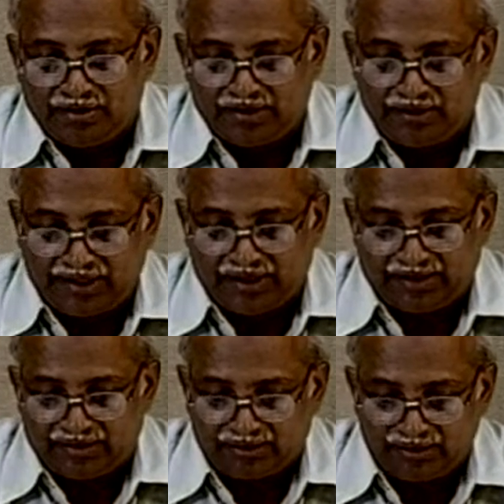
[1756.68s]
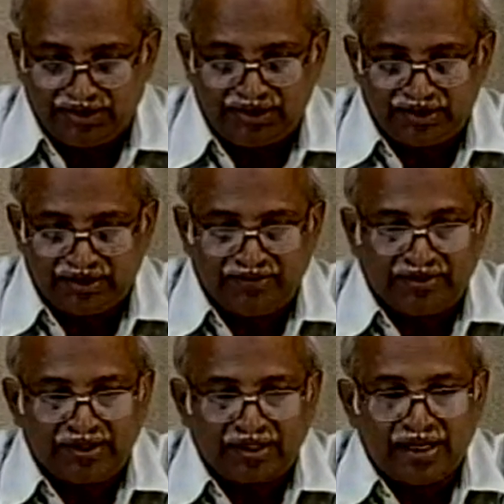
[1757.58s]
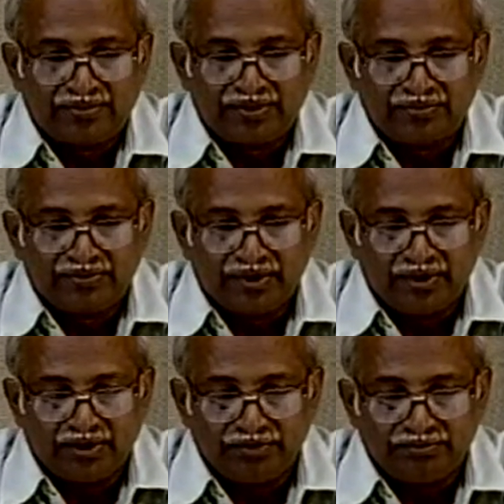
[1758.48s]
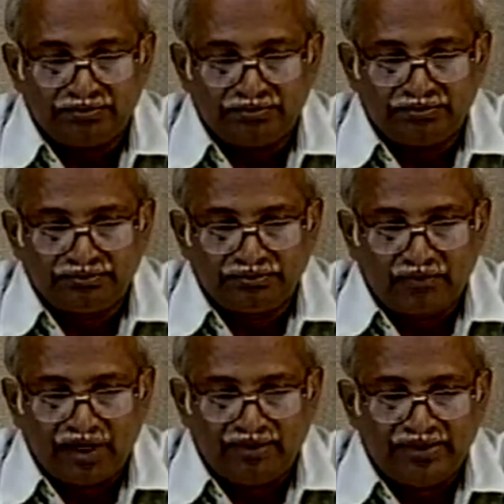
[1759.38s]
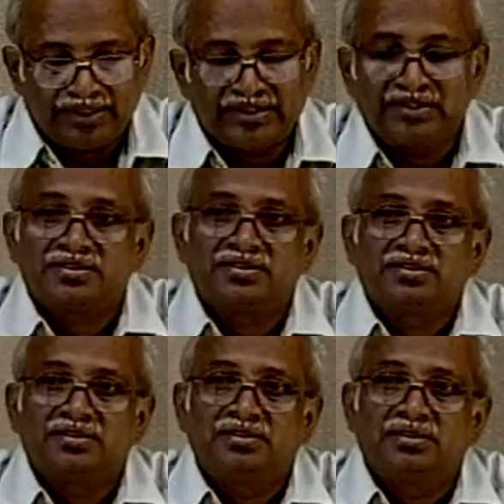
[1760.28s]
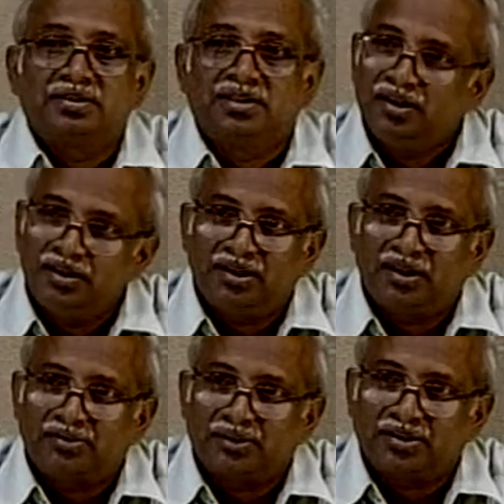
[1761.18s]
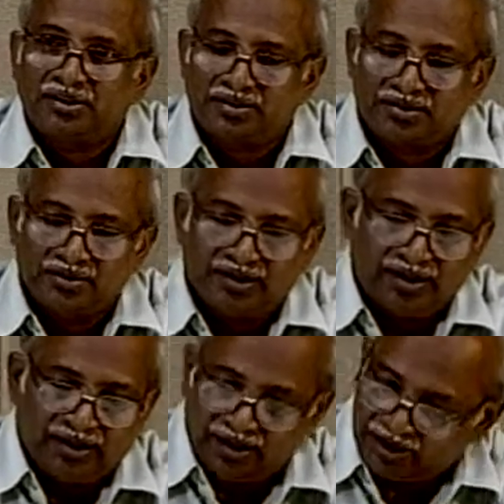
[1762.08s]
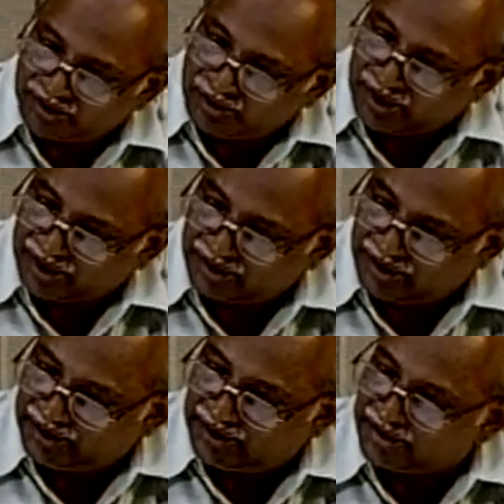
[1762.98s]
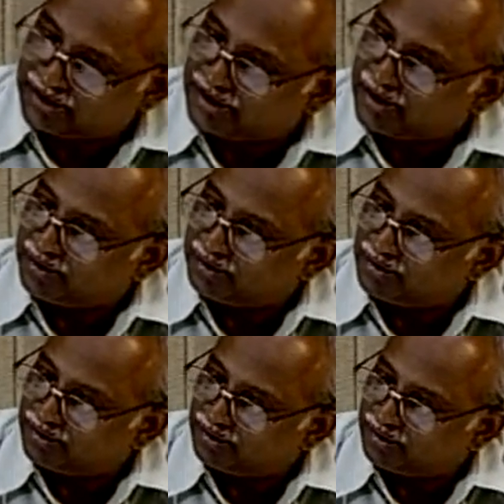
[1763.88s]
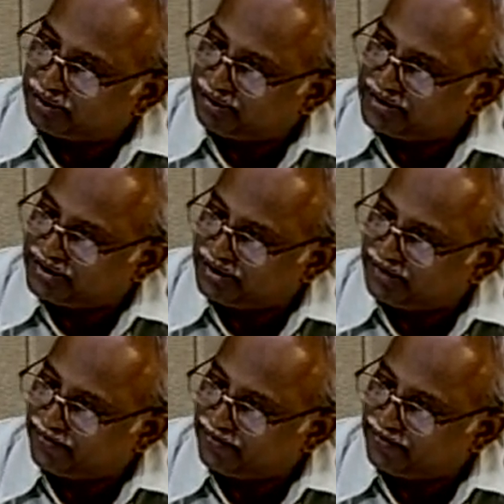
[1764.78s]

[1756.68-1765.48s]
Okay, so these are the different types of vessels in inland waters. Let's look at the Indian scenario. What do we see?